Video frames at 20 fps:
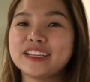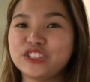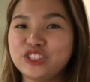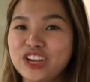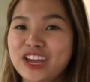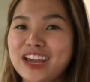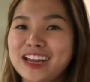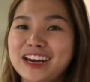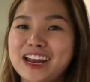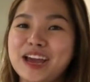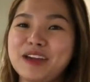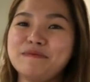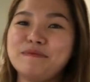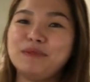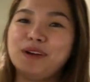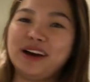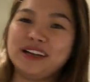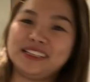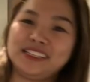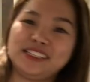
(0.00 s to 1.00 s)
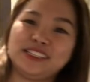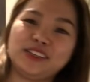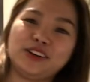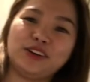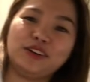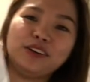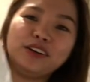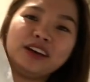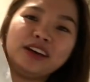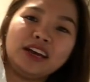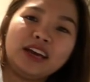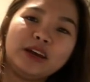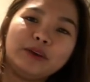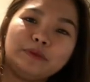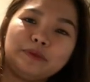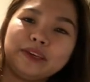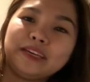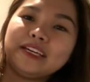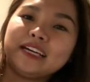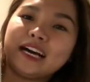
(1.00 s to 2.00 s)
Jay and I bought. So
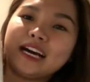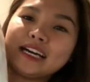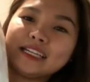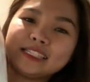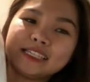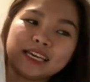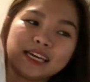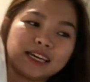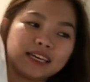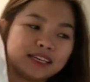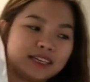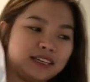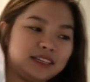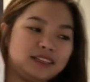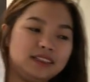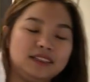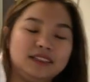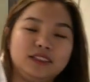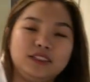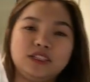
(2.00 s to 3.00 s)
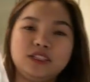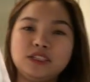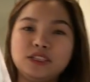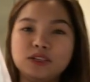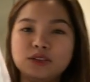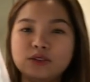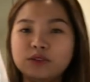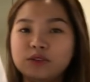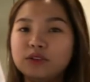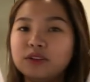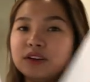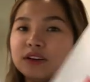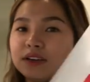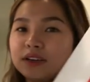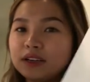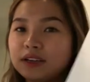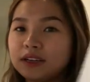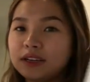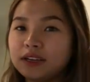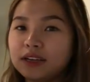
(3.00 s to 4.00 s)
we got two
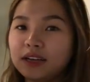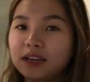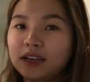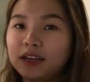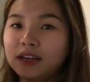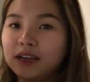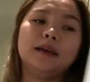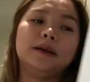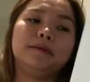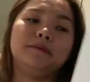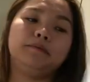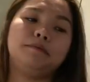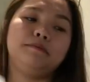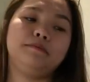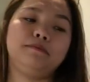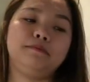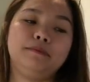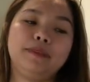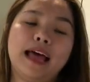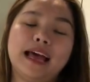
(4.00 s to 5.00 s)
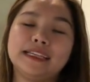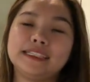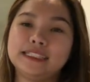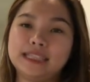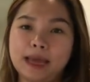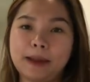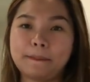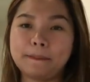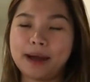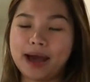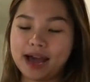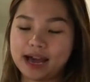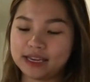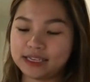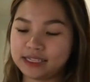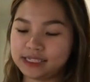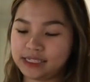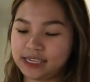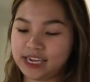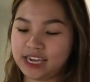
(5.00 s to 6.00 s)
plastic
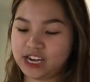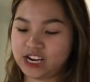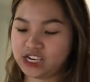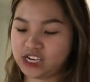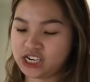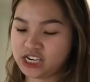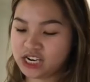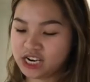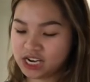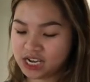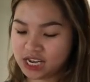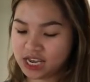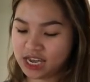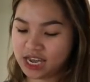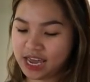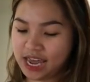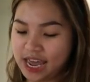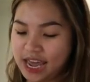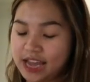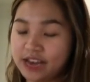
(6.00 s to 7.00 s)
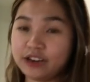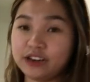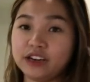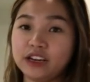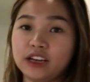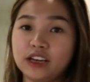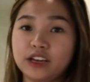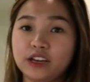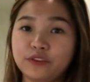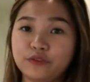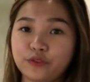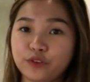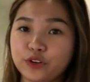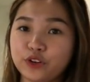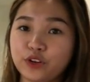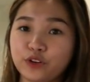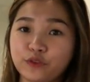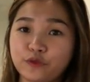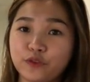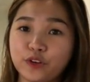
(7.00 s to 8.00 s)
bags here. And for
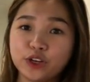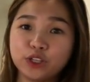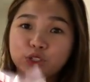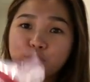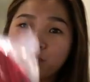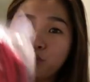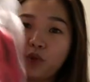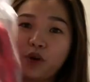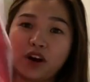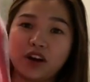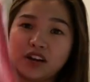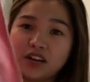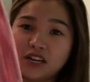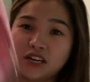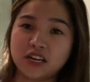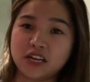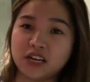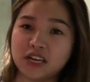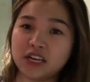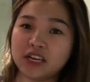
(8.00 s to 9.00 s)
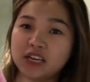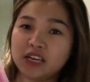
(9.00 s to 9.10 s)
the first one,